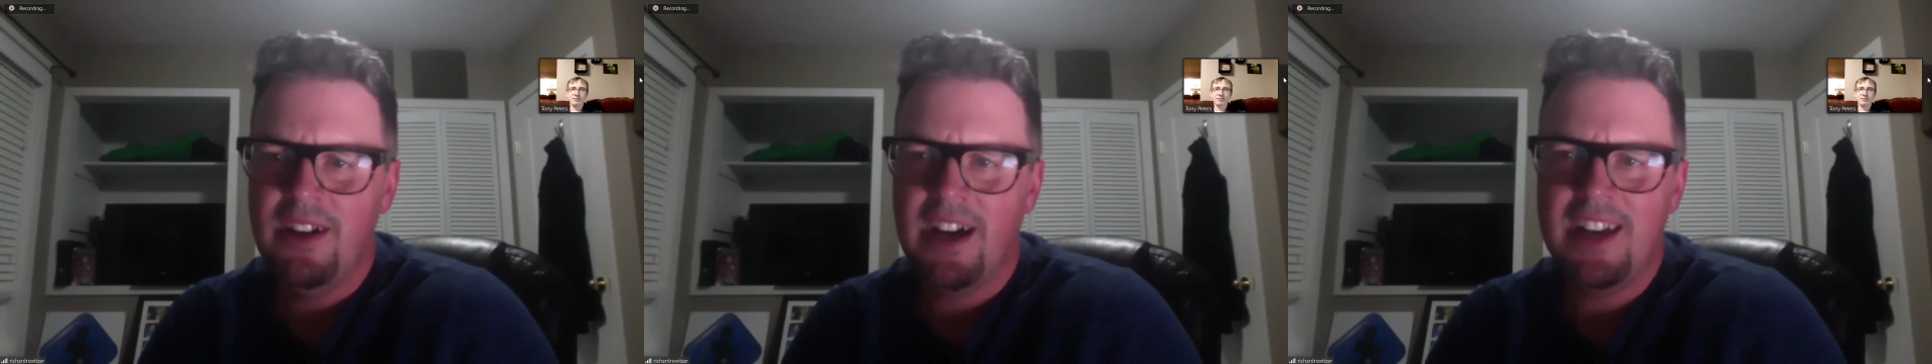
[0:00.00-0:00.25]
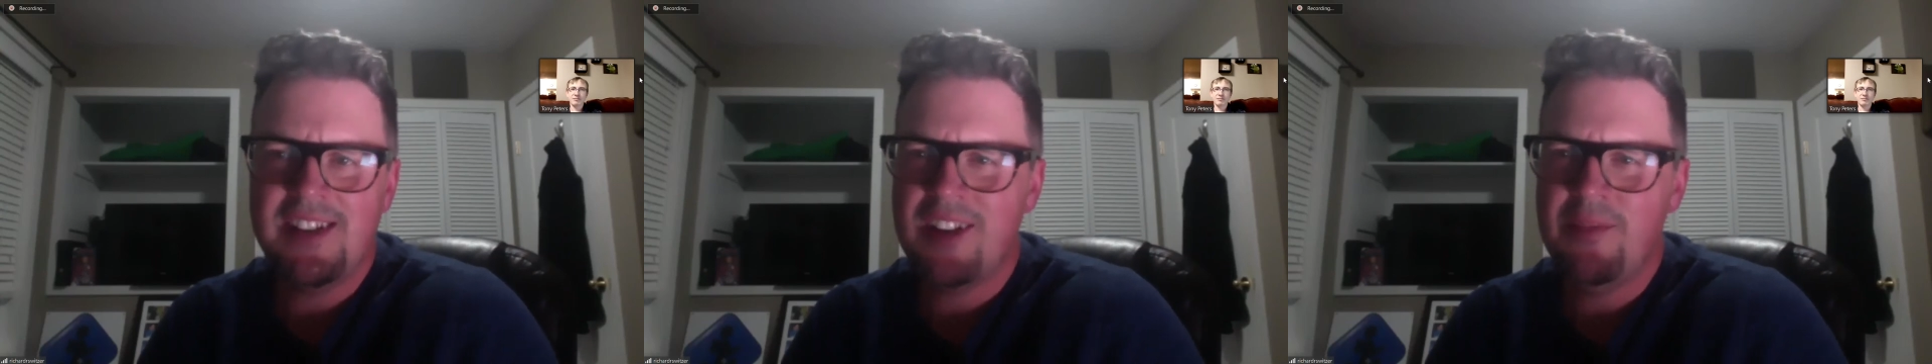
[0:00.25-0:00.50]

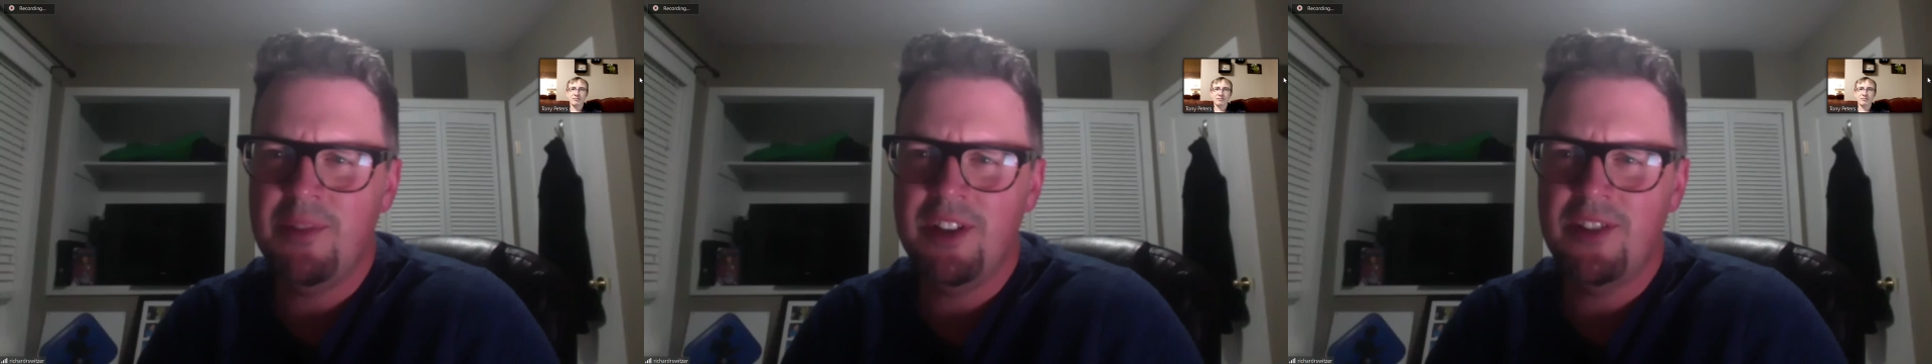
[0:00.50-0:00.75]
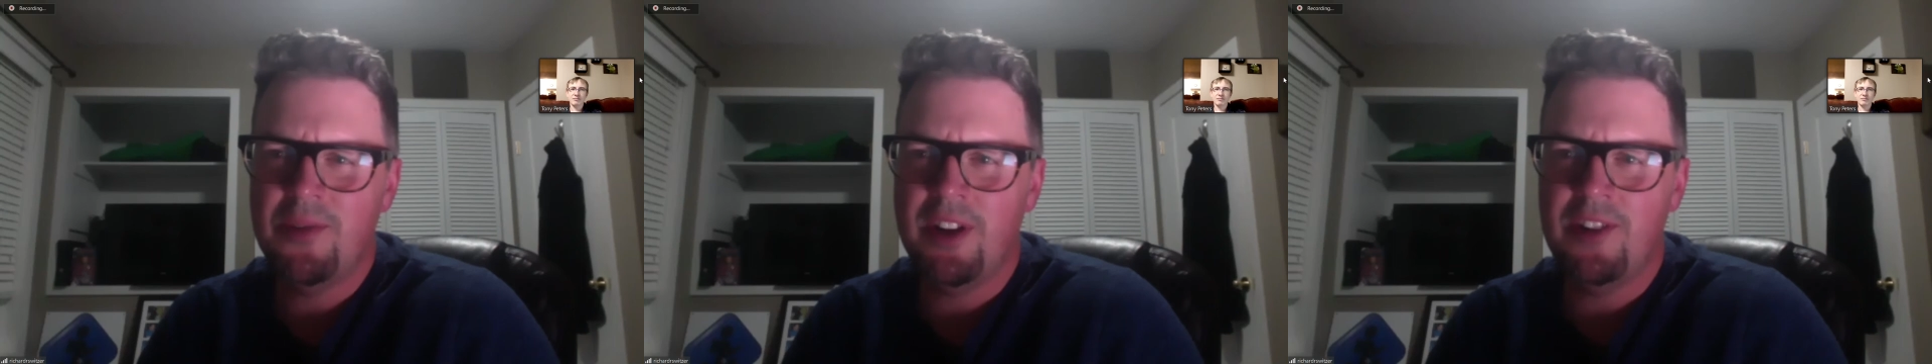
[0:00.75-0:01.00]
hindsight being
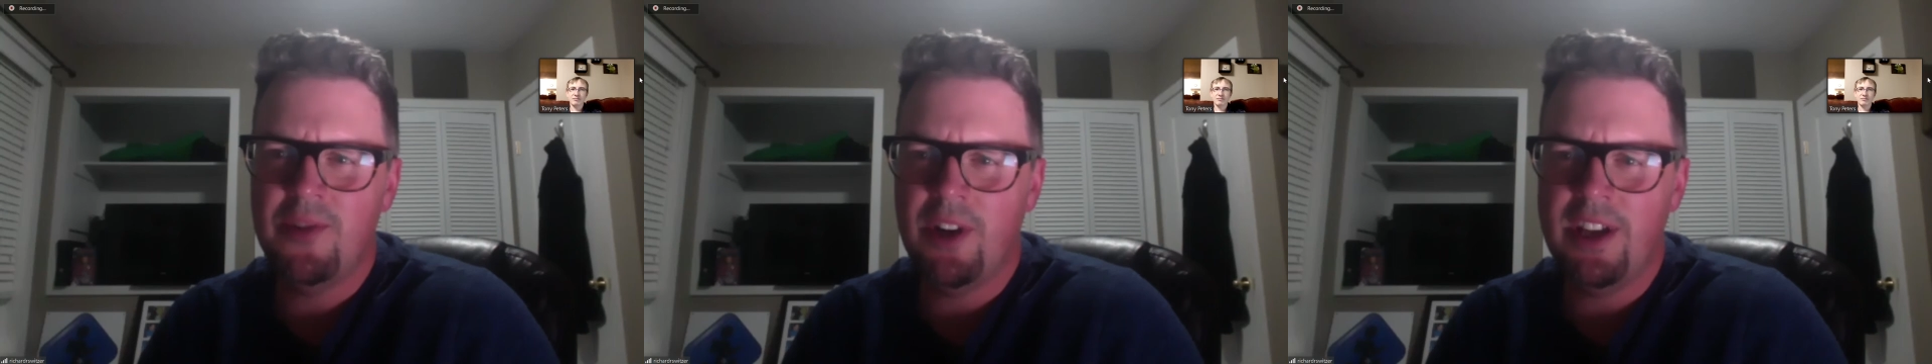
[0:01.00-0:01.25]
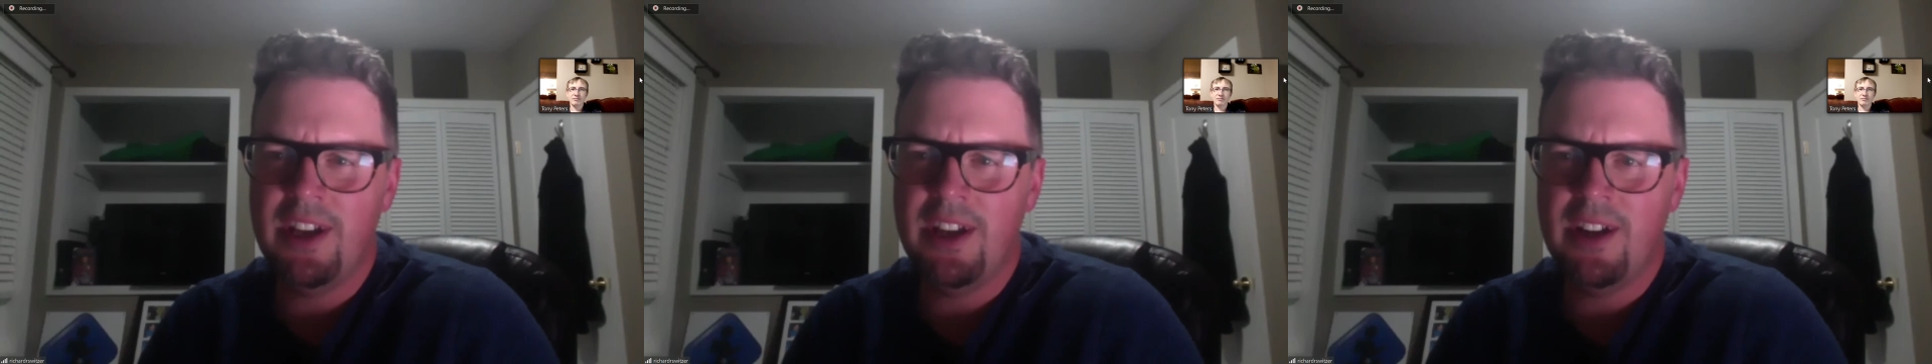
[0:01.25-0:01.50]
twenty
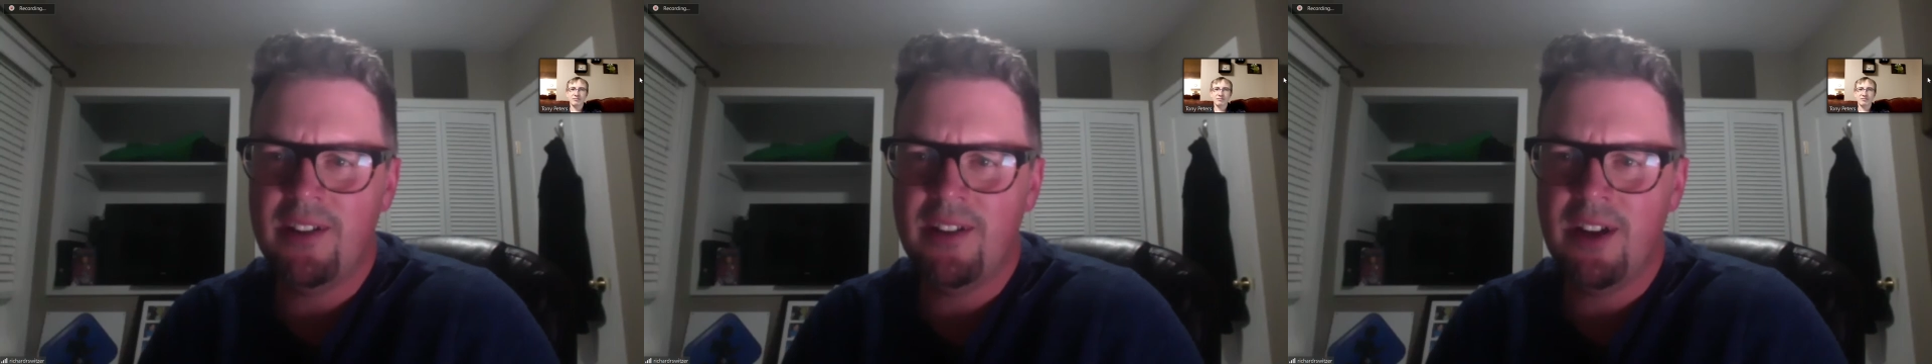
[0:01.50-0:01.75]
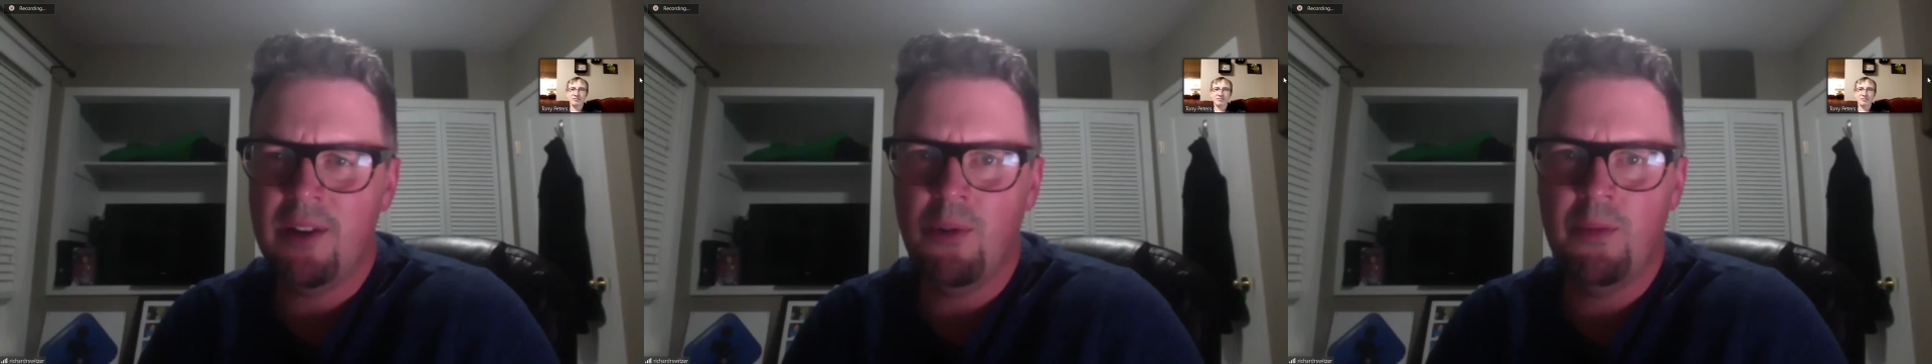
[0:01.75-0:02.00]
twenty, uh,
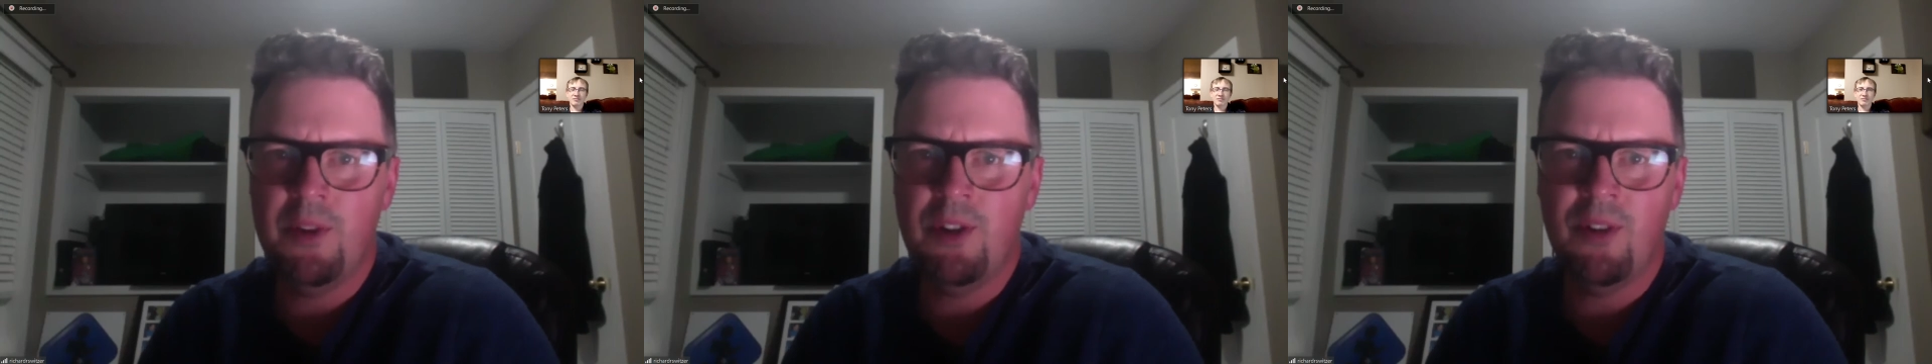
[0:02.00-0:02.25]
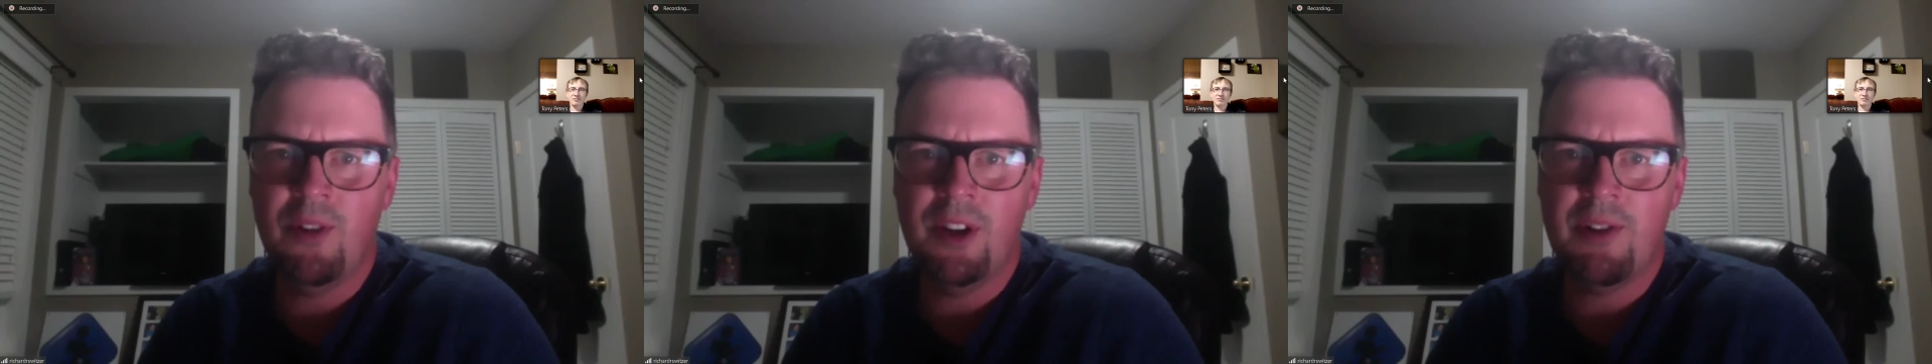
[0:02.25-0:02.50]
I won't be
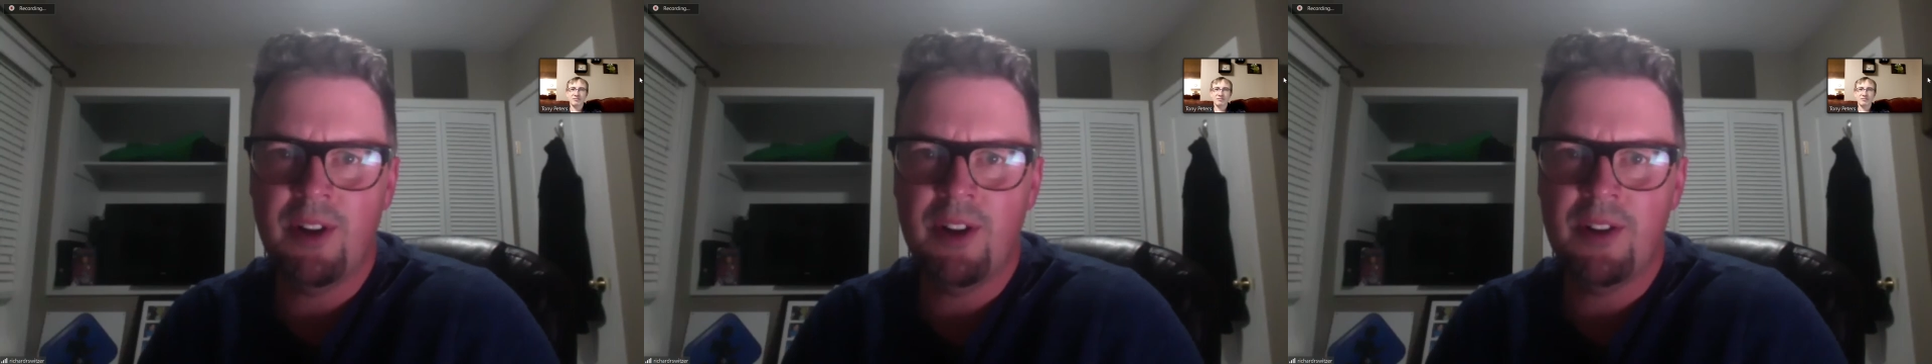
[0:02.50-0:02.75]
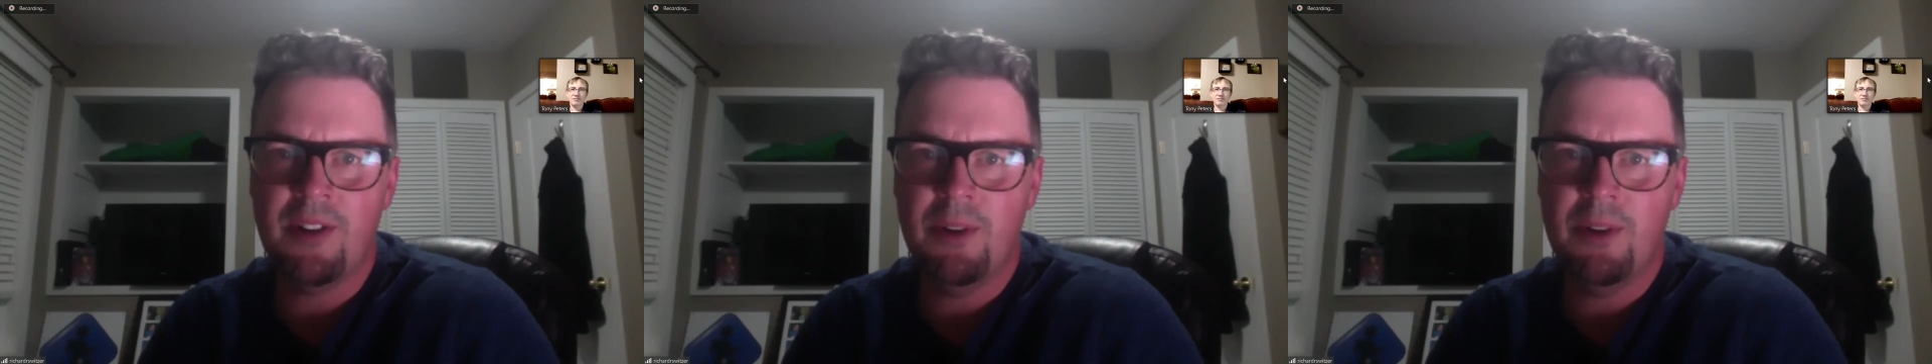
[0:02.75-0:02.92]
overly critical.